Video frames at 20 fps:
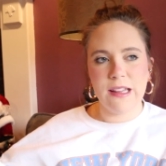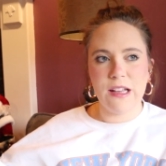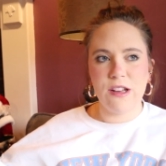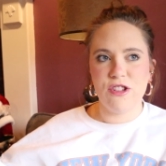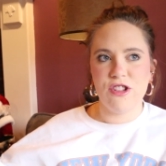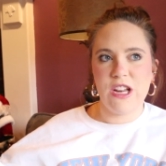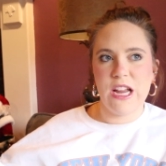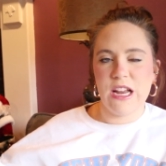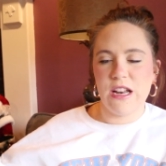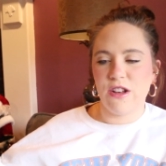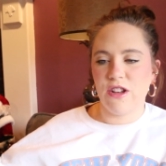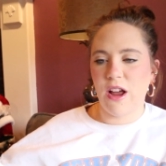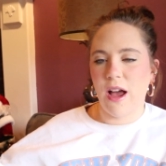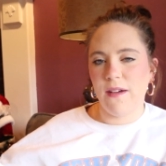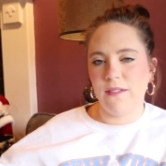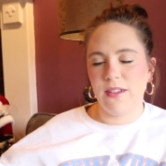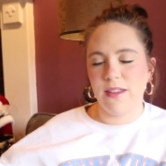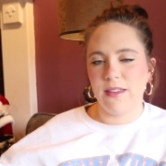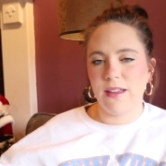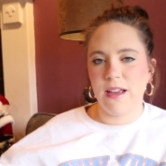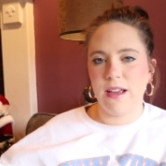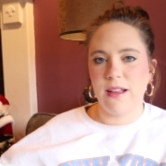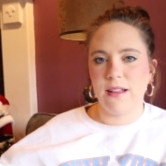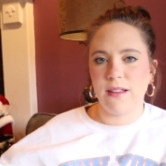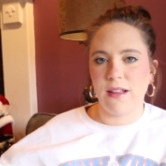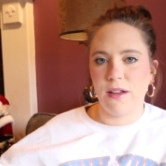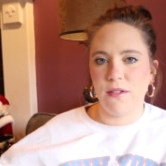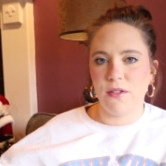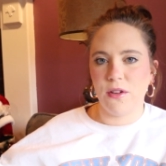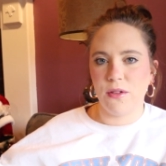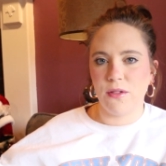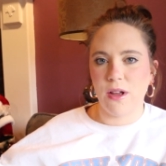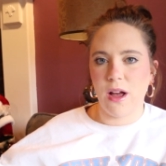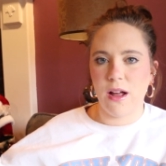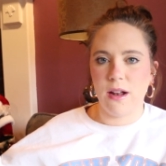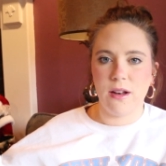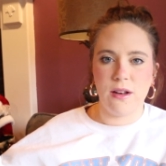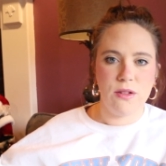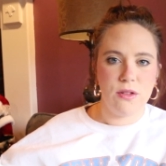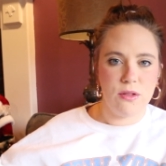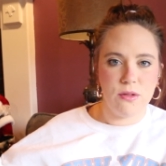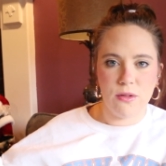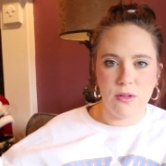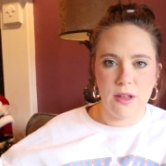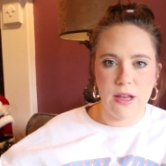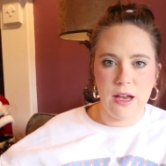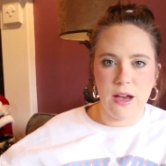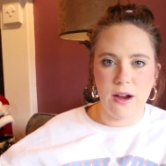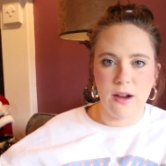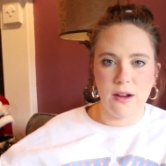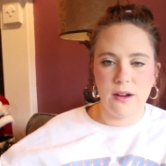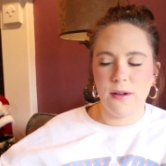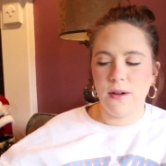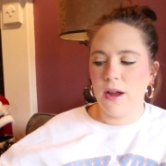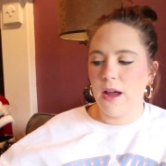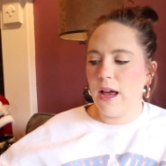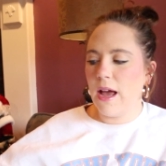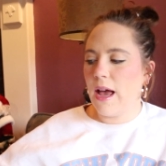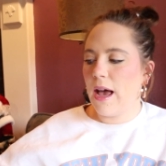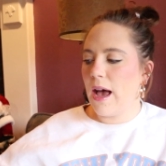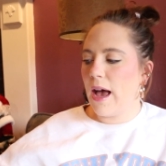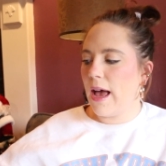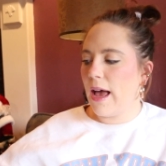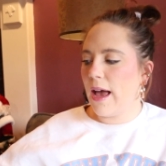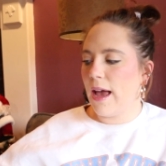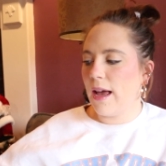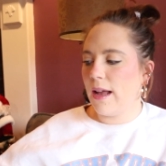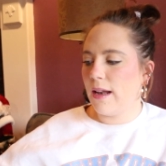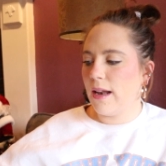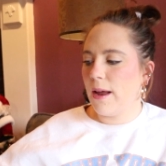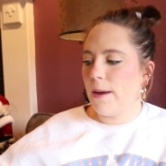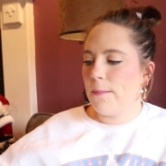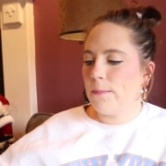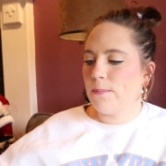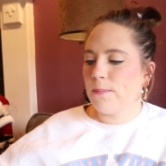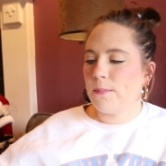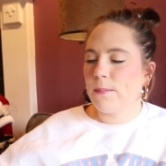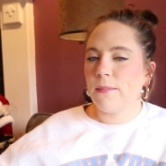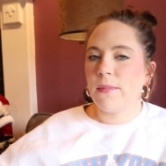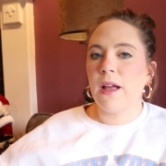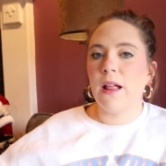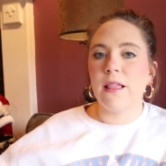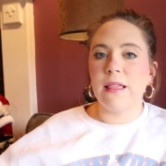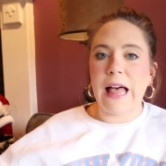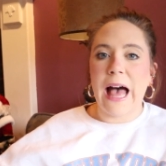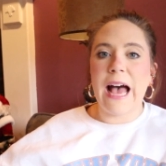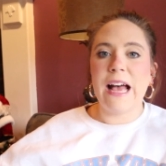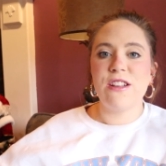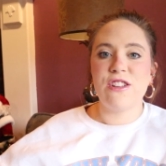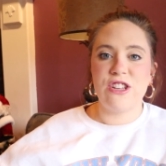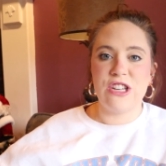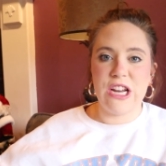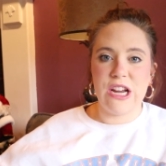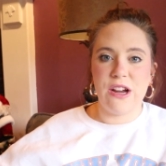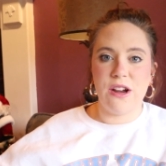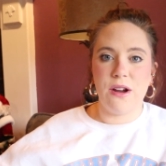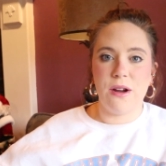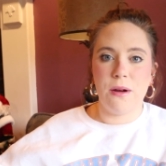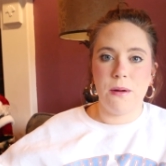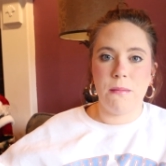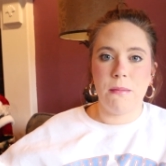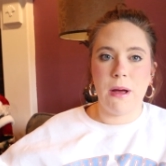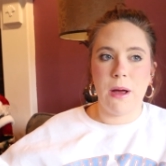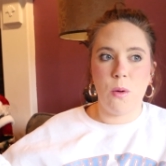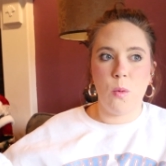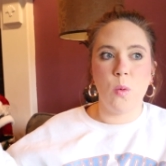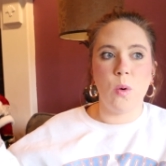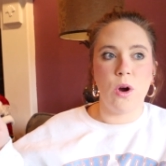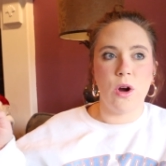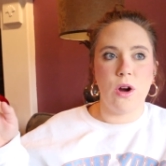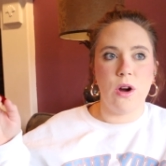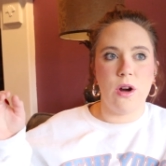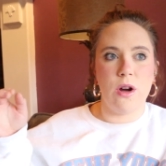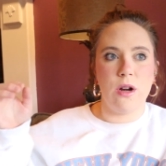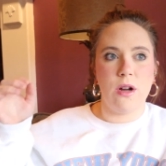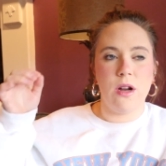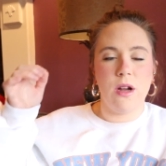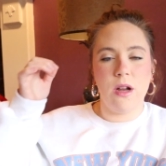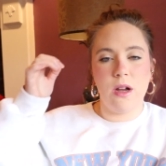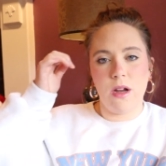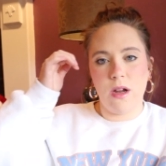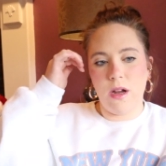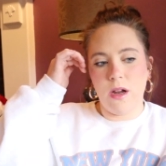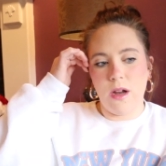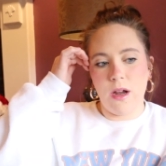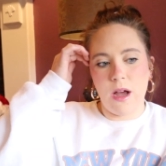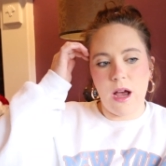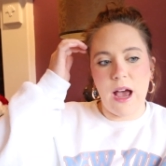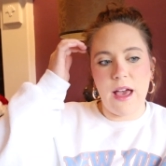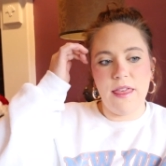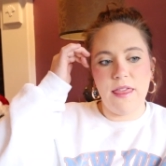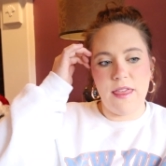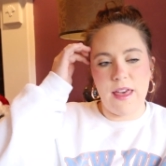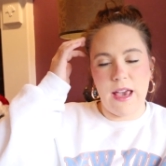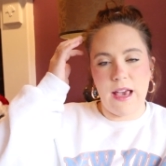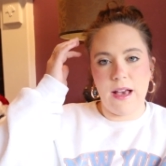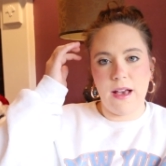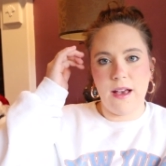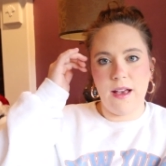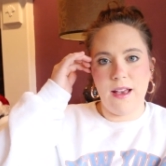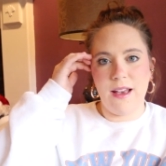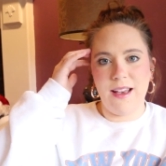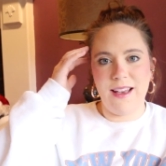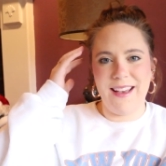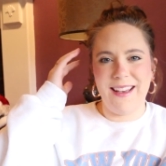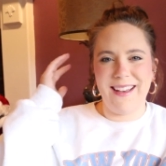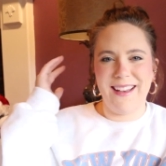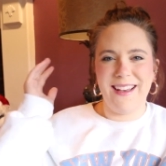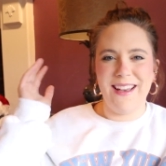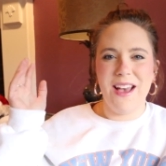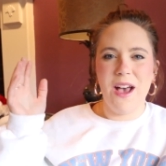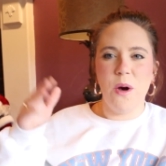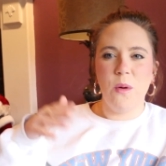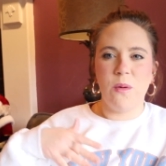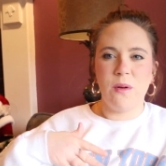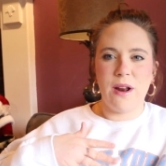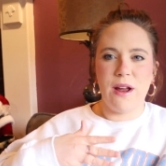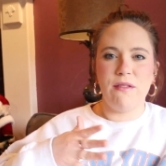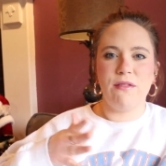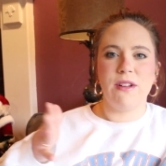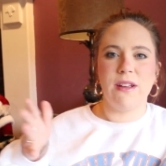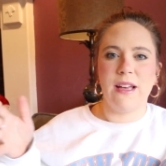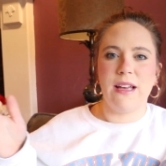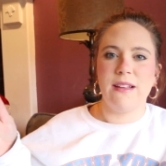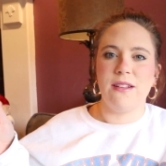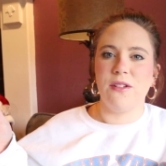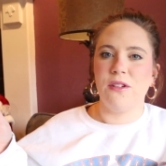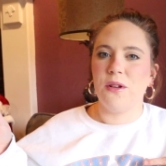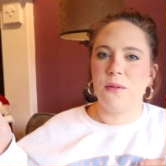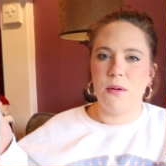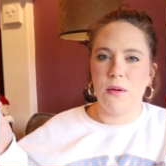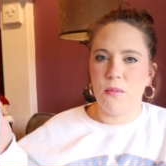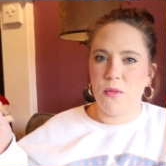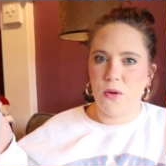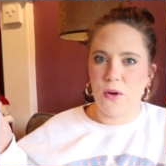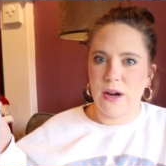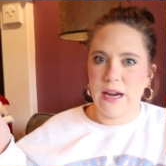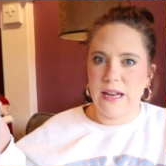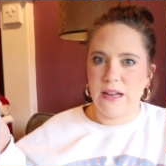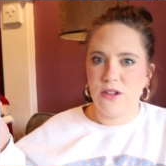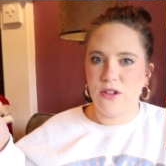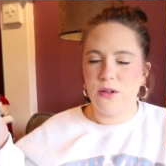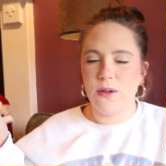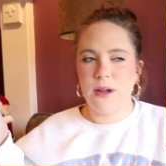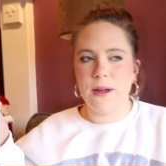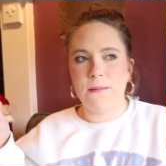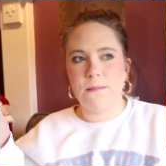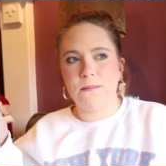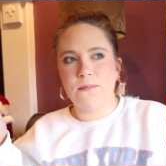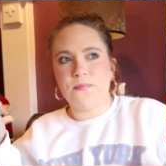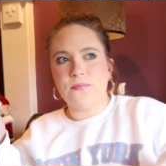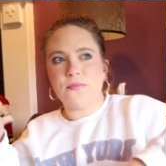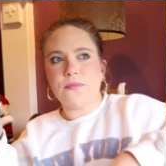things change obviously as life goes on through the year. And last year my word, I think, what I realized a little bit more into it